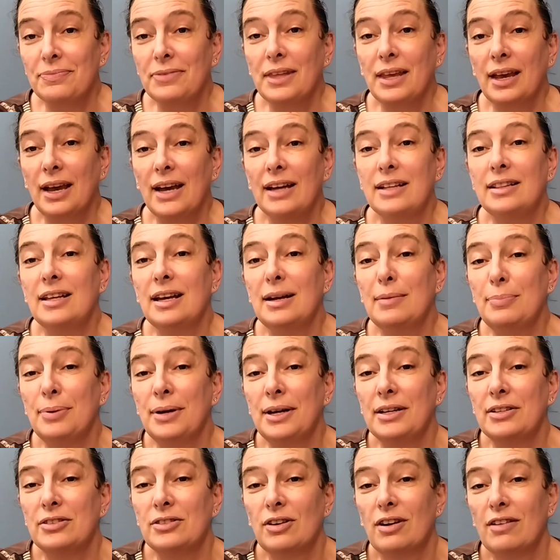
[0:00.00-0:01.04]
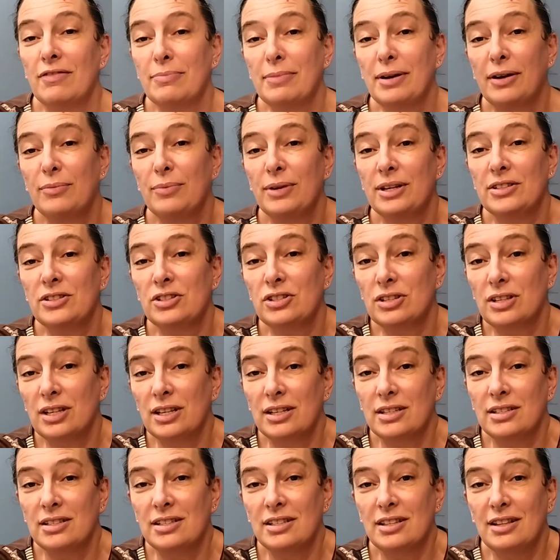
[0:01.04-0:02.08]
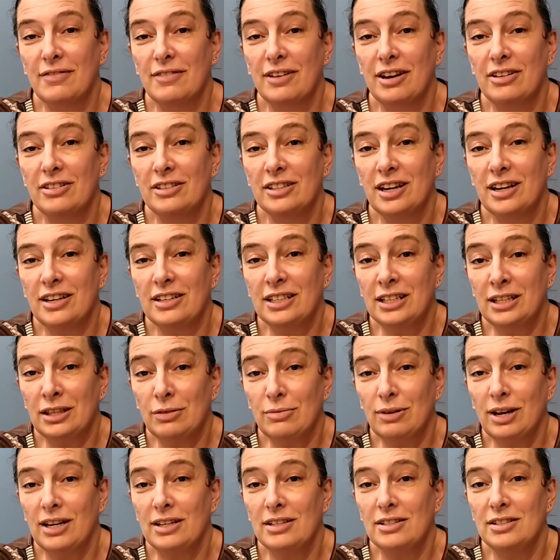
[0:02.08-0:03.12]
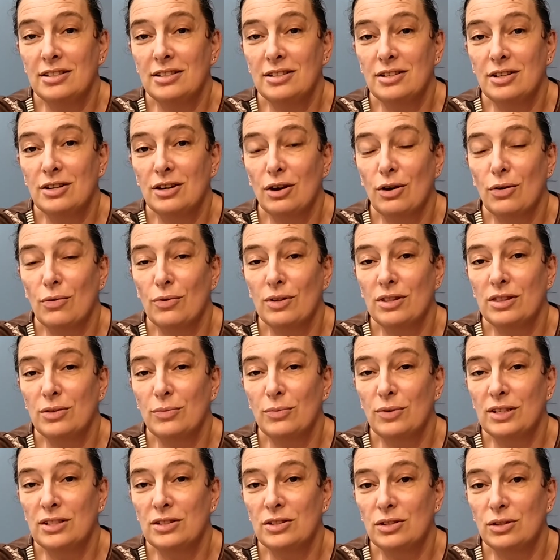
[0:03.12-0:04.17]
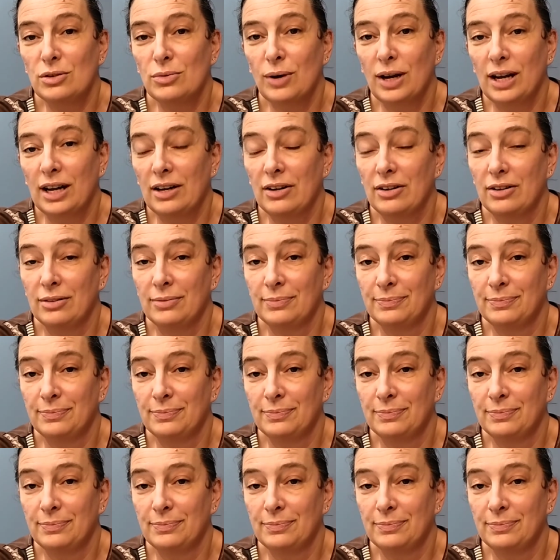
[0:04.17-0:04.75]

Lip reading: And they picked off my wish list the Valdani threads to go with the Winter Quaker.